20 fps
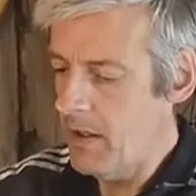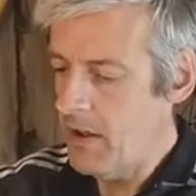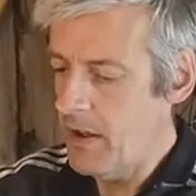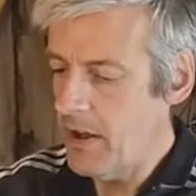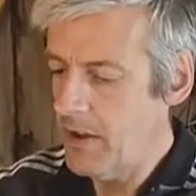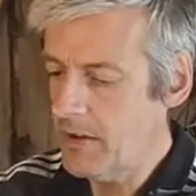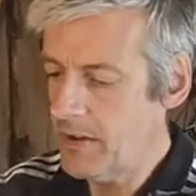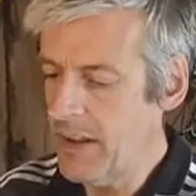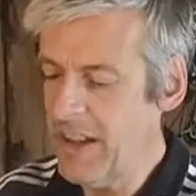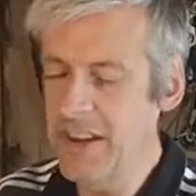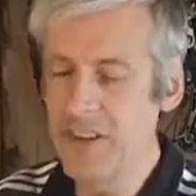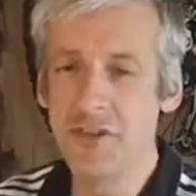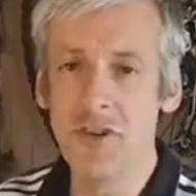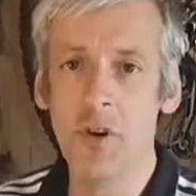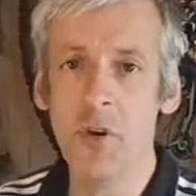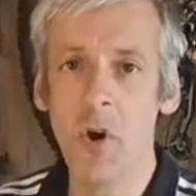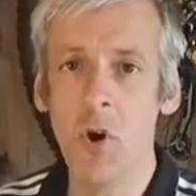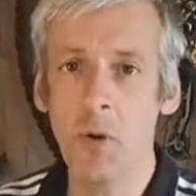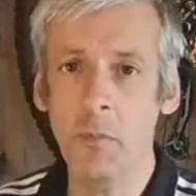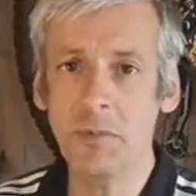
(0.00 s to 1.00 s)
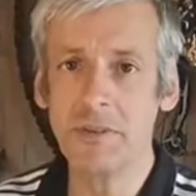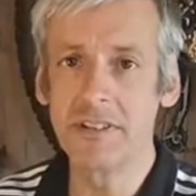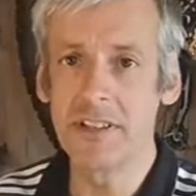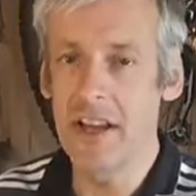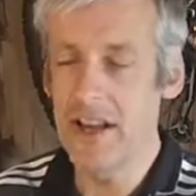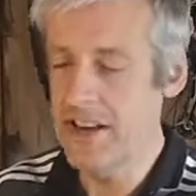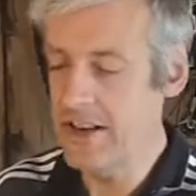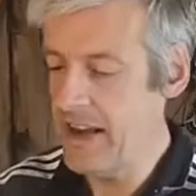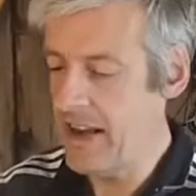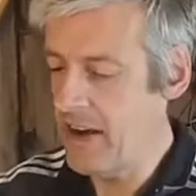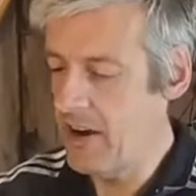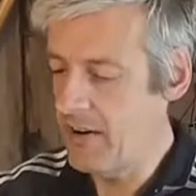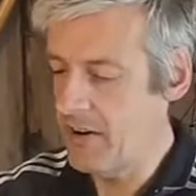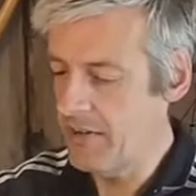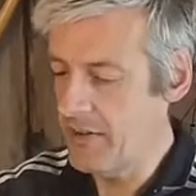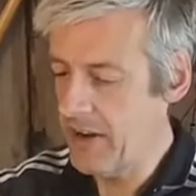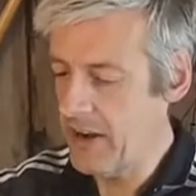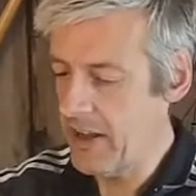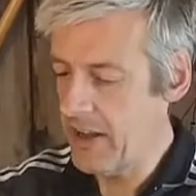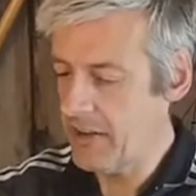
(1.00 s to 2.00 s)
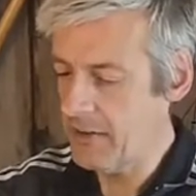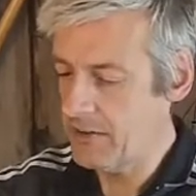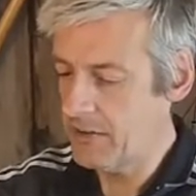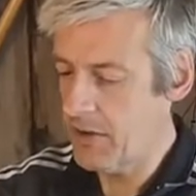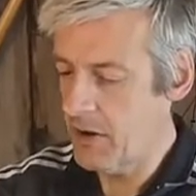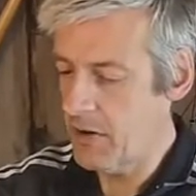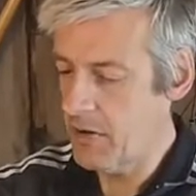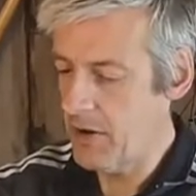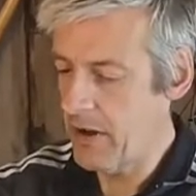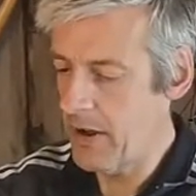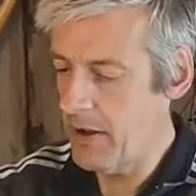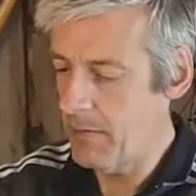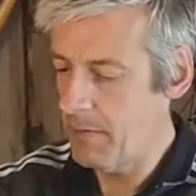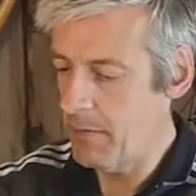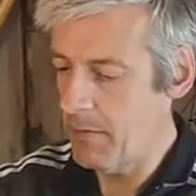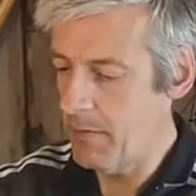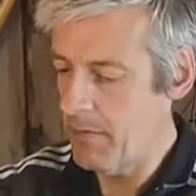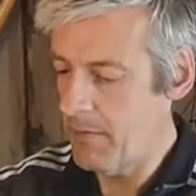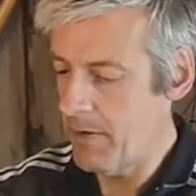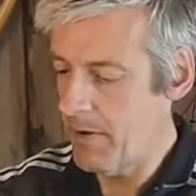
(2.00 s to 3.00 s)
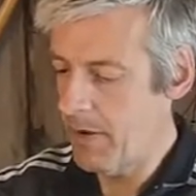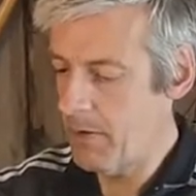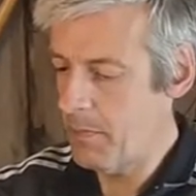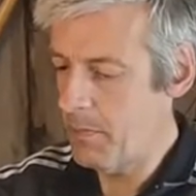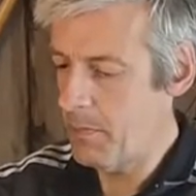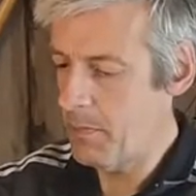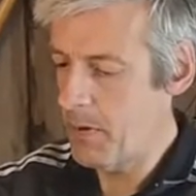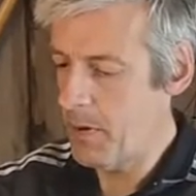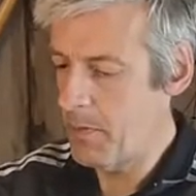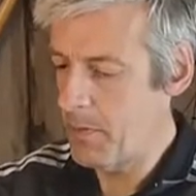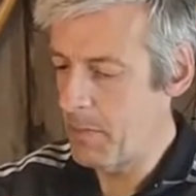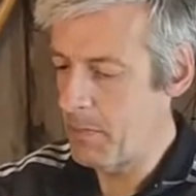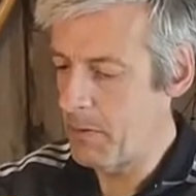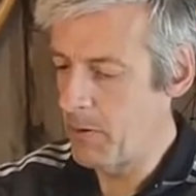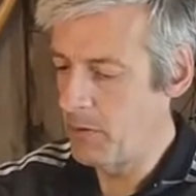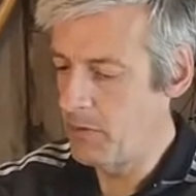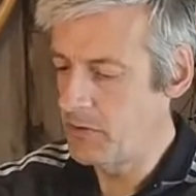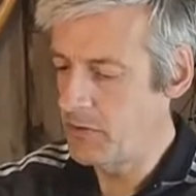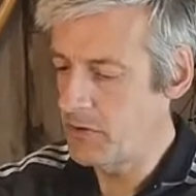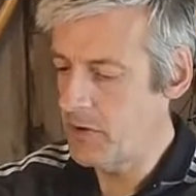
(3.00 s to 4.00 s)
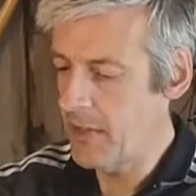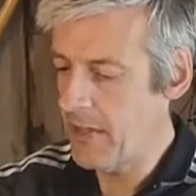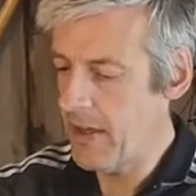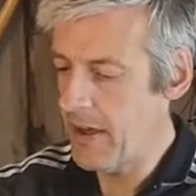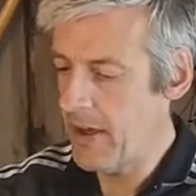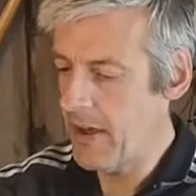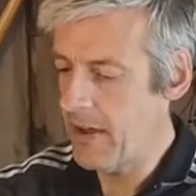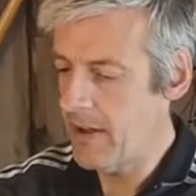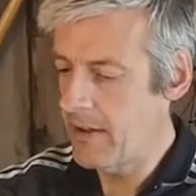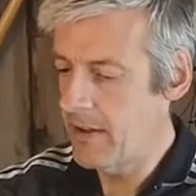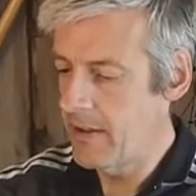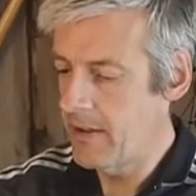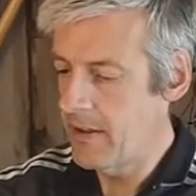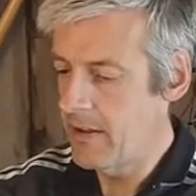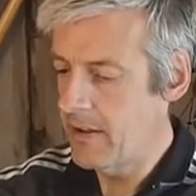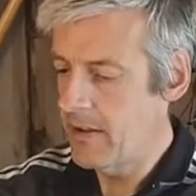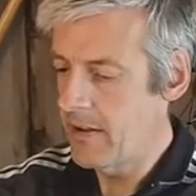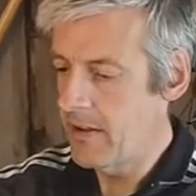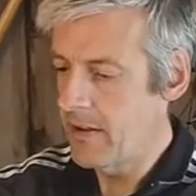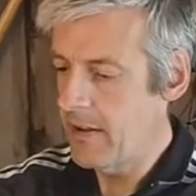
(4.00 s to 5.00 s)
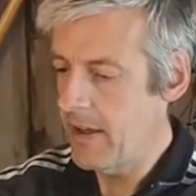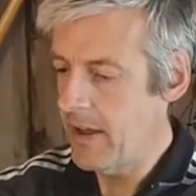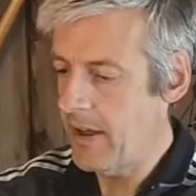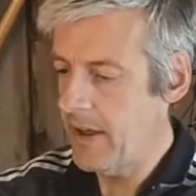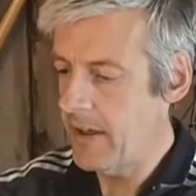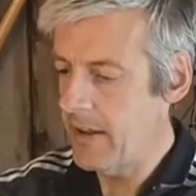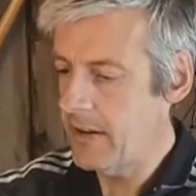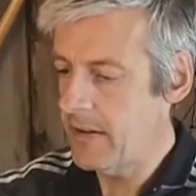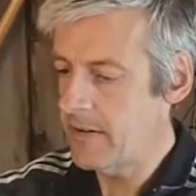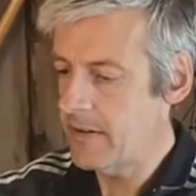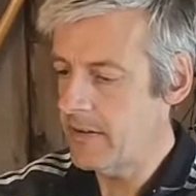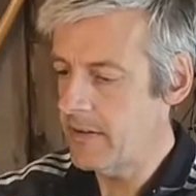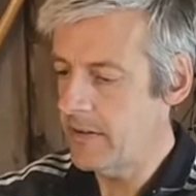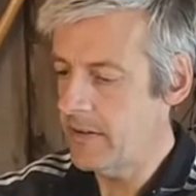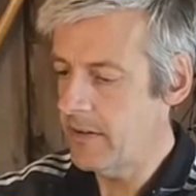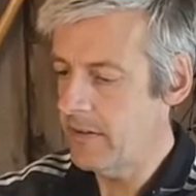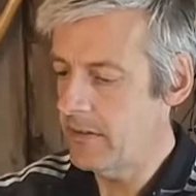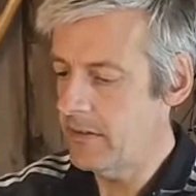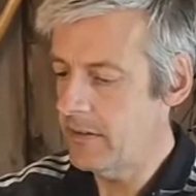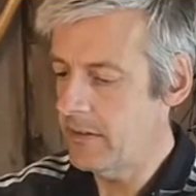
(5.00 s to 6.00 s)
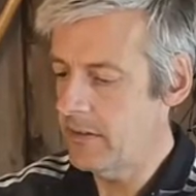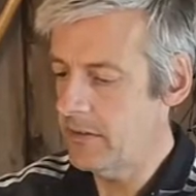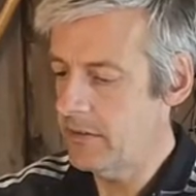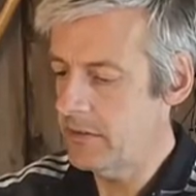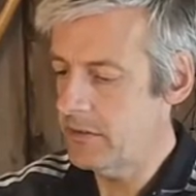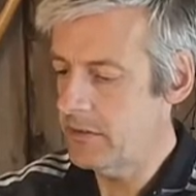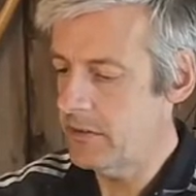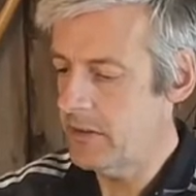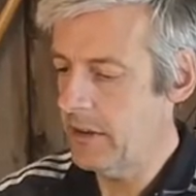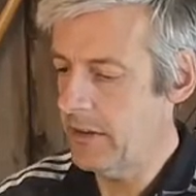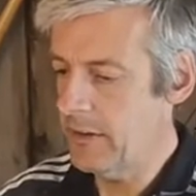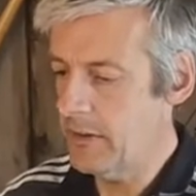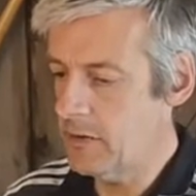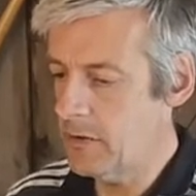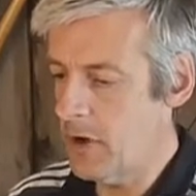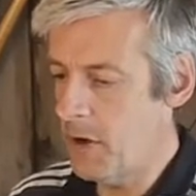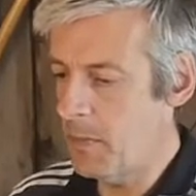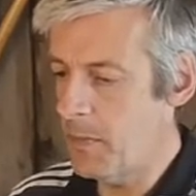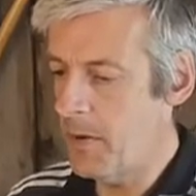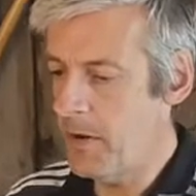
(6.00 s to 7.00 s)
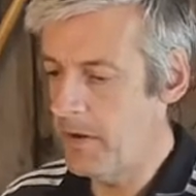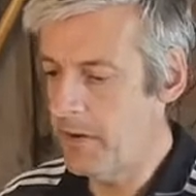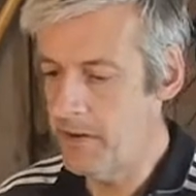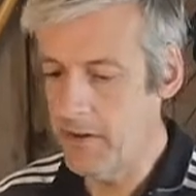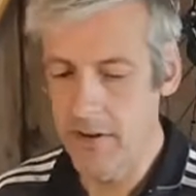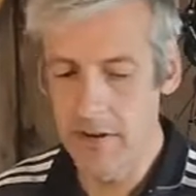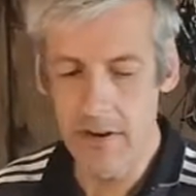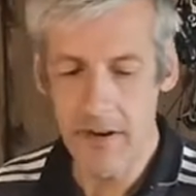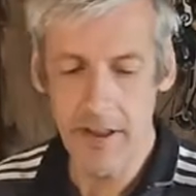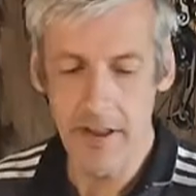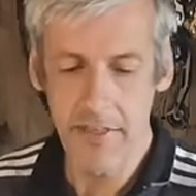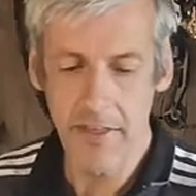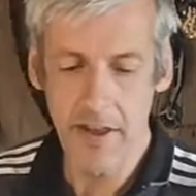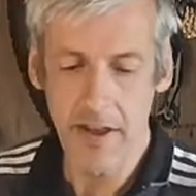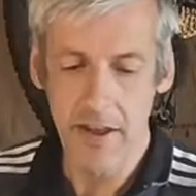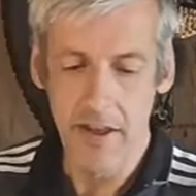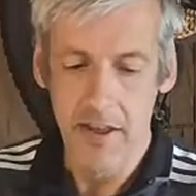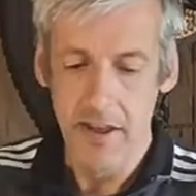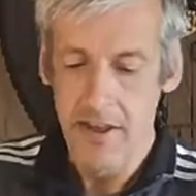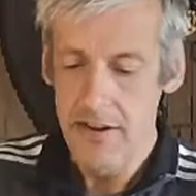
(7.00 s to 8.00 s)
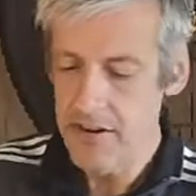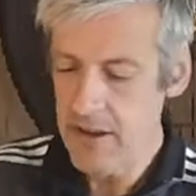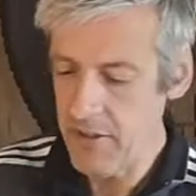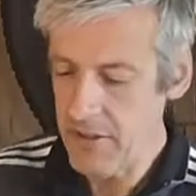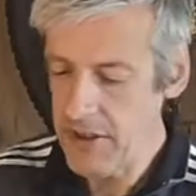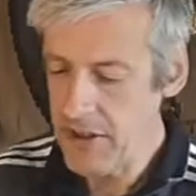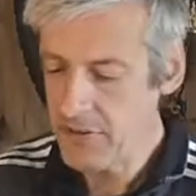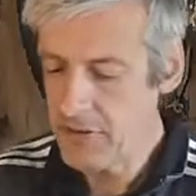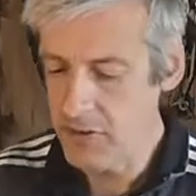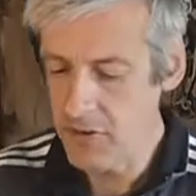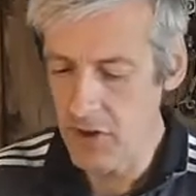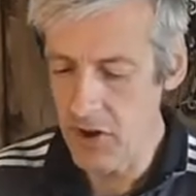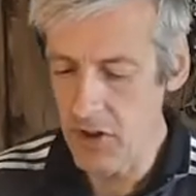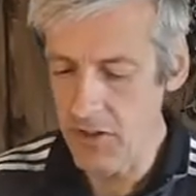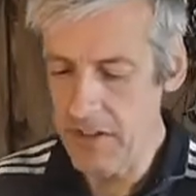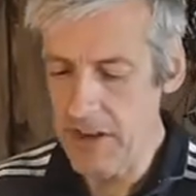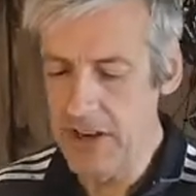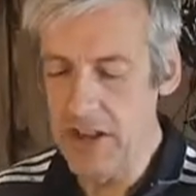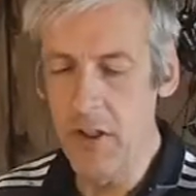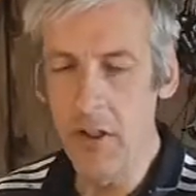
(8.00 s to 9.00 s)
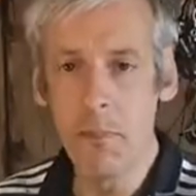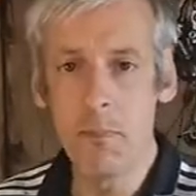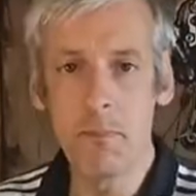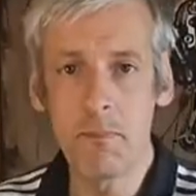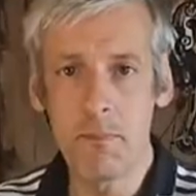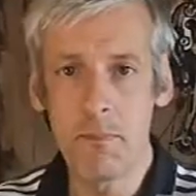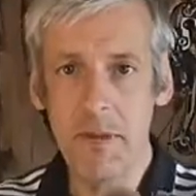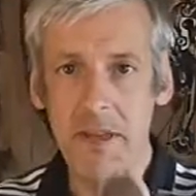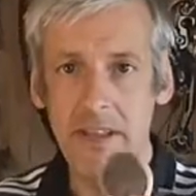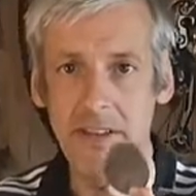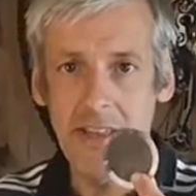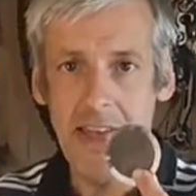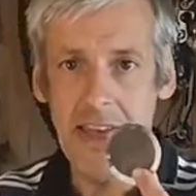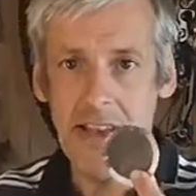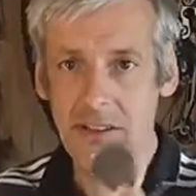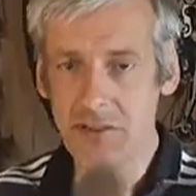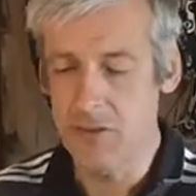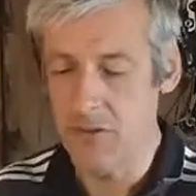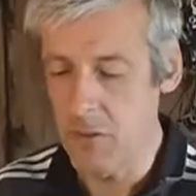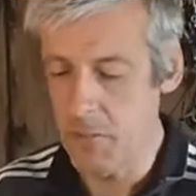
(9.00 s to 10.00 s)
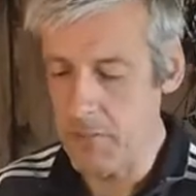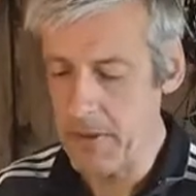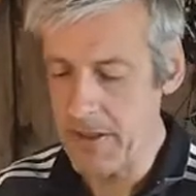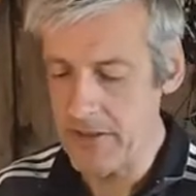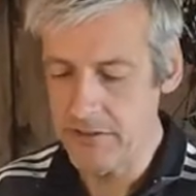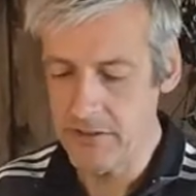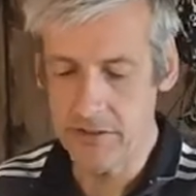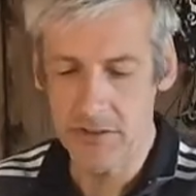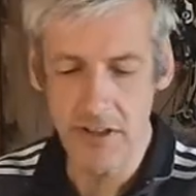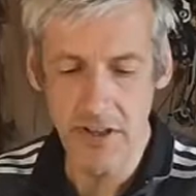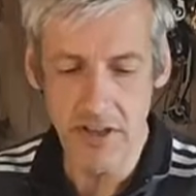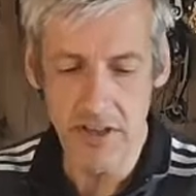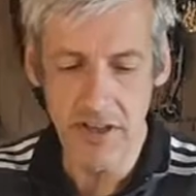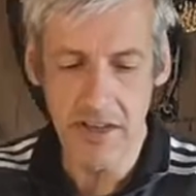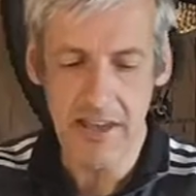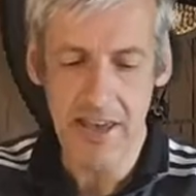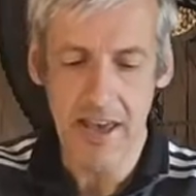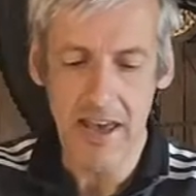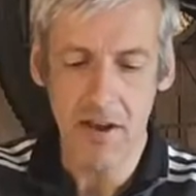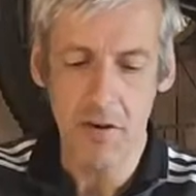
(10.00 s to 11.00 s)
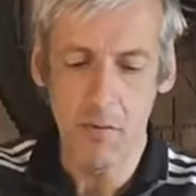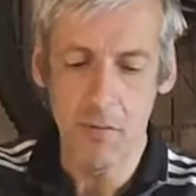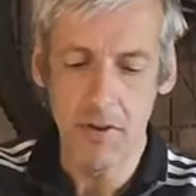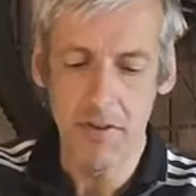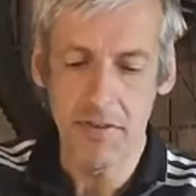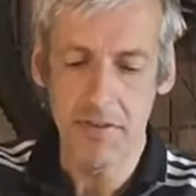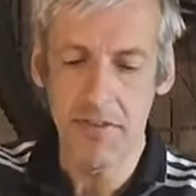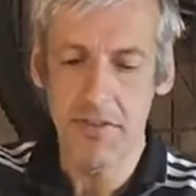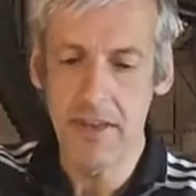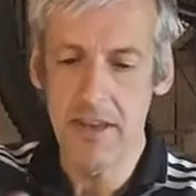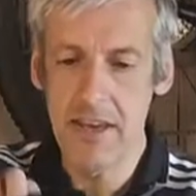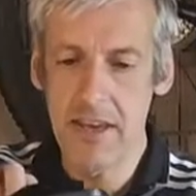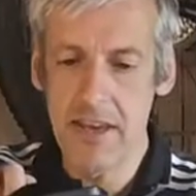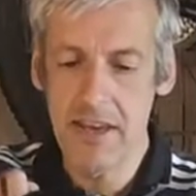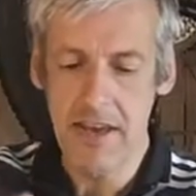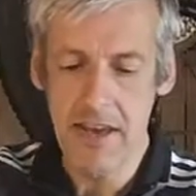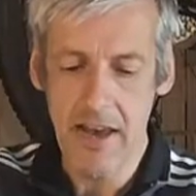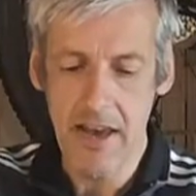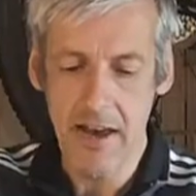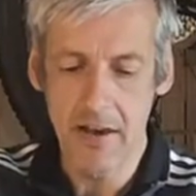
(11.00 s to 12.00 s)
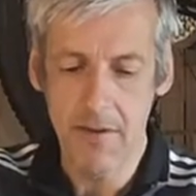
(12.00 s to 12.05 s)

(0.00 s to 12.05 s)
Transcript: I kind of do it upside down, if you like. So I'll pop the plunger there and stick the top on like that. Now these are all the little extra bits that you get with the